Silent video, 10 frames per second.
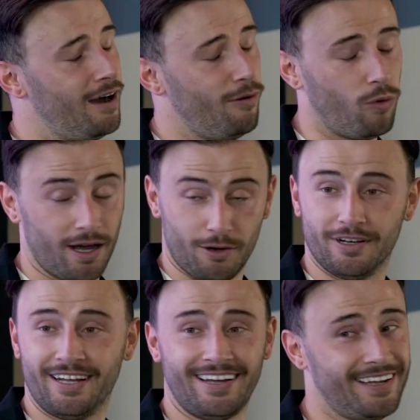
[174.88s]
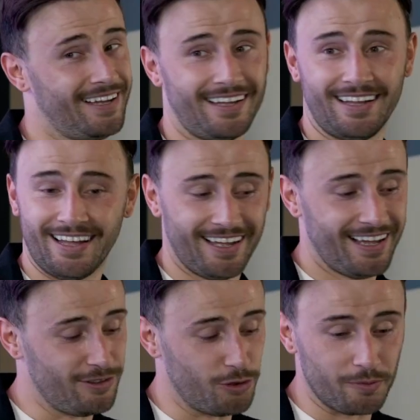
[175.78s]
Wow.
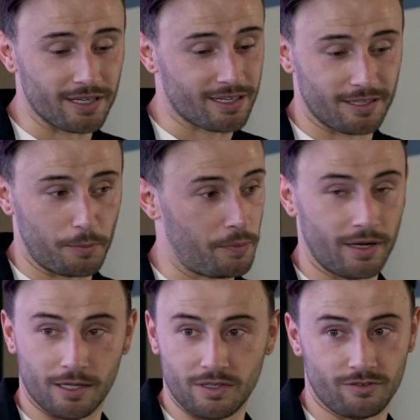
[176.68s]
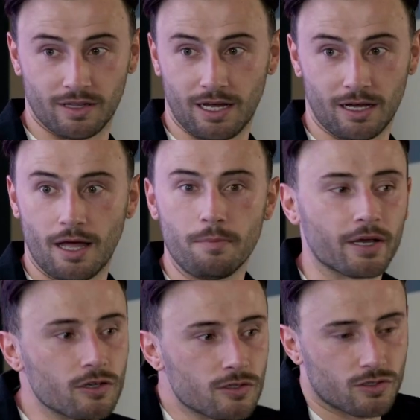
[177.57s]
Nobody could have prepared me for that. And
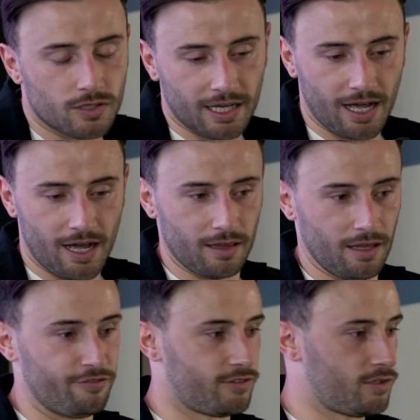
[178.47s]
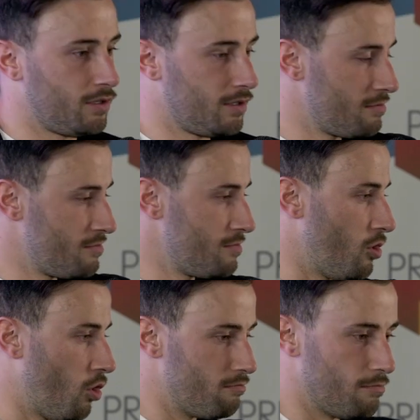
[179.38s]
because I lived
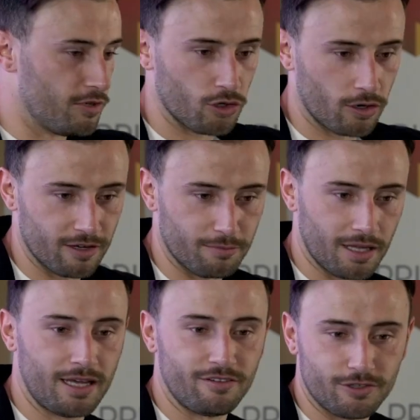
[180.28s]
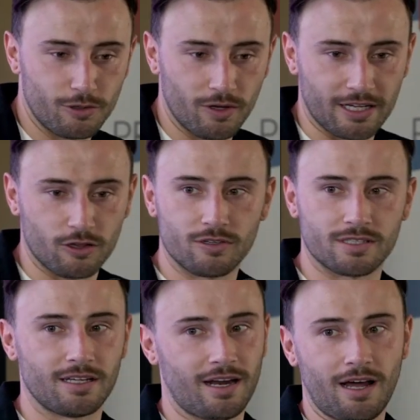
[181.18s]
majority of my life, in the
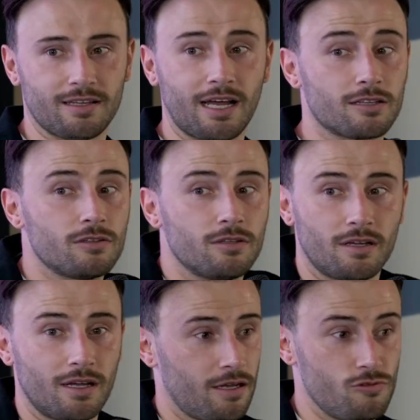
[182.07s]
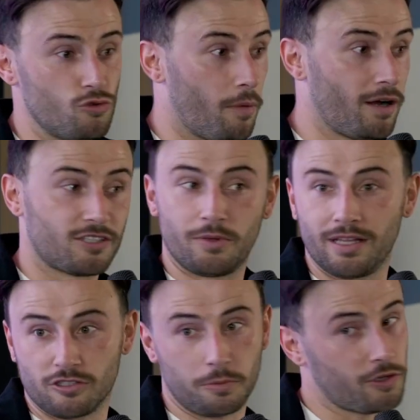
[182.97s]
closet, I didn't know much about the
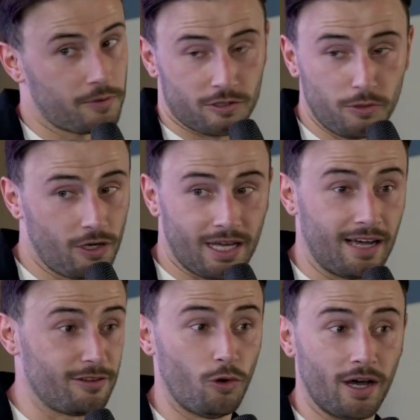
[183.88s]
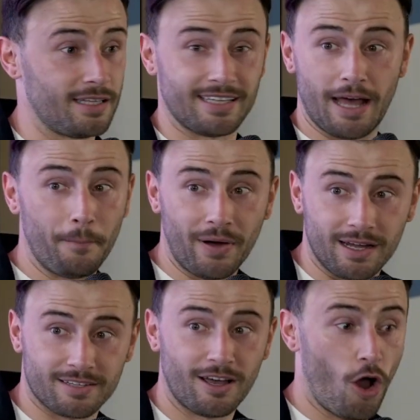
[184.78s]
LGBTQ community. I had no idea the impact.